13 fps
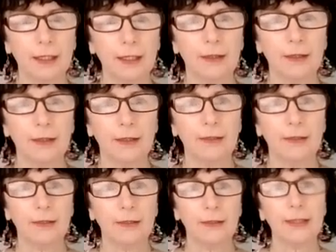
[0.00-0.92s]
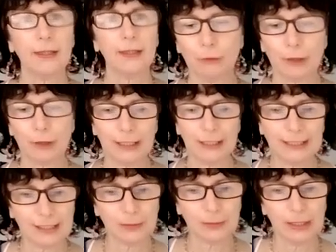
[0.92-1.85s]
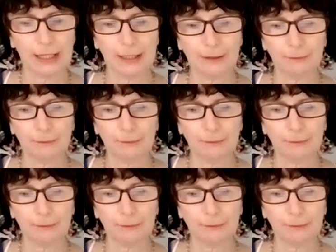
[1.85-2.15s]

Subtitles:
then the healing really does begin.